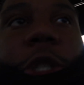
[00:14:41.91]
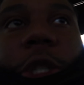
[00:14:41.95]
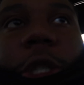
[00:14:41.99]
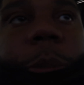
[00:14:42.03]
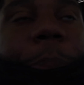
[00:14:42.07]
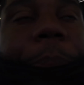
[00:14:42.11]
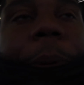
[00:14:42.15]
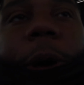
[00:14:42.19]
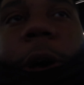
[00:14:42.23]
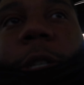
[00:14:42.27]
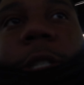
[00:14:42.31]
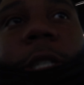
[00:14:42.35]
you're
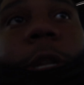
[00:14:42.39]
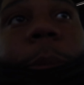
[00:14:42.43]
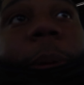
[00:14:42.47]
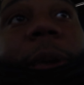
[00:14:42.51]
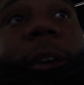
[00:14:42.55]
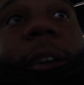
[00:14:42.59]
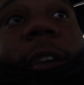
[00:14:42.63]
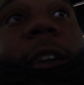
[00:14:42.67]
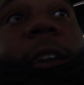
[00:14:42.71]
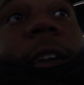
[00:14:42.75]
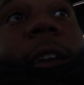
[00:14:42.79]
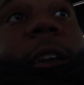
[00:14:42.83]
supposed to be
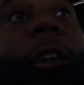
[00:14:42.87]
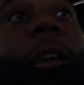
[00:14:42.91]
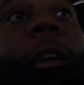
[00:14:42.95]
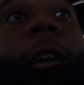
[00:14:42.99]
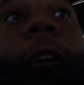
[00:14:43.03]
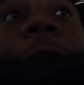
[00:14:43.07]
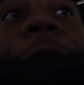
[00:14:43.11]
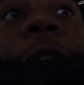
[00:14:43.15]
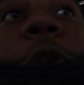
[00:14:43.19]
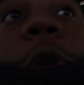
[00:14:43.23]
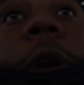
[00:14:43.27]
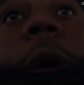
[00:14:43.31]
in,
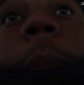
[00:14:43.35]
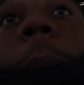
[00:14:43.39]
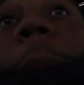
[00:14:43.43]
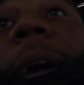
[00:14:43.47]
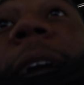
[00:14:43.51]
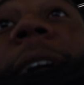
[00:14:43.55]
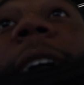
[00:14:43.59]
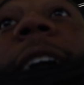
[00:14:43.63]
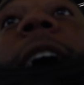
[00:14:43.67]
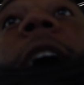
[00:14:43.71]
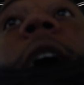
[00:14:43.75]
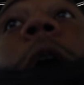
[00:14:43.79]
if you can
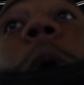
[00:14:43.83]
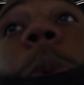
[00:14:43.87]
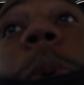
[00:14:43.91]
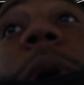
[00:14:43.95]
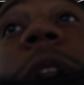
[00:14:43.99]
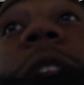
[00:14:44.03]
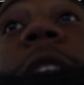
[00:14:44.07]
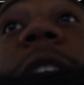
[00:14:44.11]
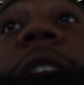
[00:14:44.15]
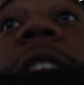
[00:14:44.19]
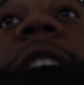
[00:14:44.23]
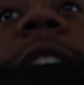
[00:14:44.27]
make out what
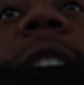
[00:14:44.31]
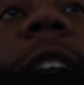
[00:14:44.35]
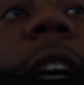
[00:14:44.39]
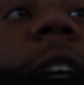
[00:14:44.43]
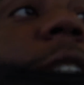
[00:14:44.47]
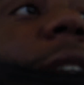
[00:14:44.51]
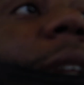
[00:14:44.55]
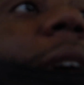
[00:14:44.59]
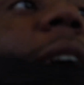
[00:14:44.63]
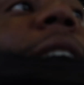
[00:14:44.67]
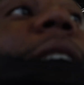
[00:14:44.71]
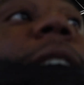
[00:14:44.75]
the
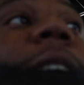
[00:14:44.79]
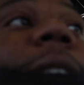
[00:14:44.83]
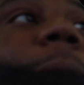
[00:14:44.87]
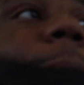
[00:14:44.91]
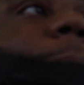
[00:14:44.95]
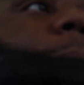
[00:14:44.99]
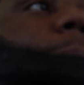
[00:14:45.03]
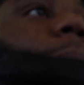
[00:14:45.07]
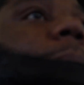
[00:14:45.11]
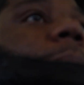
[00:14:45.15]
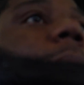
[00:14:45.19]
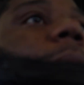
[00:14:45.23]
DJ's saying.
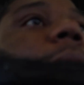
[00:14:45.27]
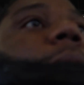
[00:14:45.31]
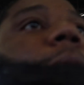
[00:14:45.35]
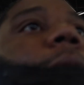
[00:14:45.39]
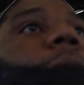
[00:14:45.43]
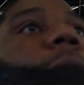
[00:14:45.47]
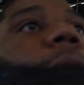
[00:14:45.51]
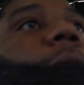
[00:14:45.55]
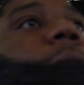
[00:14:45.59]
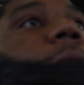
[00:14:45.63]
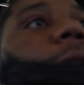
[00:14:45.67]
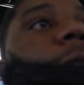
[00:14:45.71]

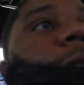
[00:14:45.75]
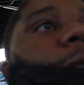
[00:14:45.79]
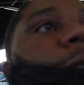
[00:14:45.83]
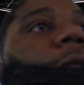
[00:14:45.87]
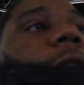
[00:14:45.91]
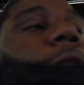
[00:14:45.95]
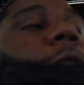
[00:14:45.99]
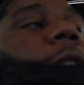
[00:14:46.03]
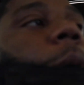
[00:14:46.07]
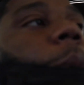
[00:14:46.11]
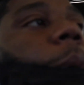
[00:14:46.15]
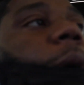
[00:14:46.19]

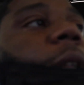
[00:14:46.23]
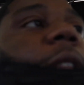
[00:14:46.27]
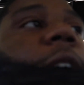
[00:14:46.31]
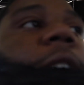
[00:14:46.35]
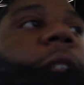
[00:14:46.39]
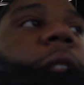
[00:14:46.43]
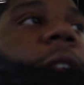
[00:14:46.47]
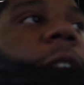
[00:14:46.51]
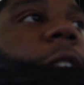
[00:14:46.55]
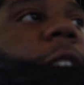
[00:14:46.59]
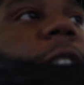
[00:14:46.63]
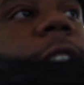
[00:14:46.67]
Yeah. So we
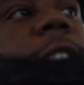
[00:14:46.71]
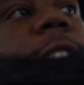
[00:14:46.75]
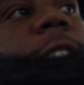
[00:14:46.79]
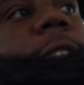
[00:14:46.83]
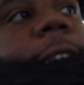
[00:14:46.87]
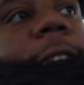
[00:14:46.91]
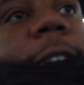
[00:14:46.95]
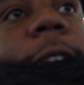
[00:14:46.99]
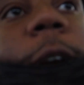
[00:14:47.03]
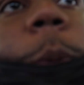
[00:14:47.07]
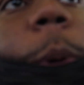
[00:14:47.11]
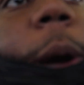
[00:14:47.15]
literally just
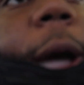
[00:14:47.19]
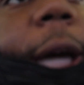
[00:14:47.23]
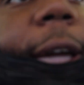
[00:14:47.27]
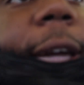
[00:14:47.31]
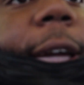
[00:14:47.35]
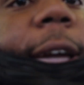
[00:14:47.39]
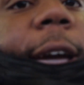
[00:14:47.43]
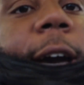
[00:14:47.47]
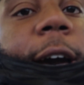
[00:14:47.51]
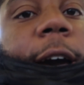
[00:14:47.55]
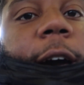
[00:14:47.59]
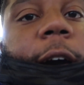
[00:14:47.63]
sitting here
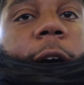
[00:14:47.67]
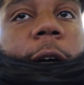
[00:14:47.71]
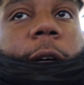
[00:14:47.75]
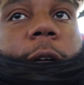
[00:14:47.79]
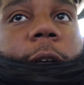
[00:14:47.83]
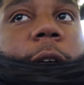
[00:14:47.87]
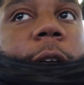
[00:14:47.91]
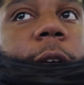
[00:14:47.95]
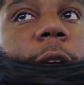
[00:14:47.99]
waiting, y'all.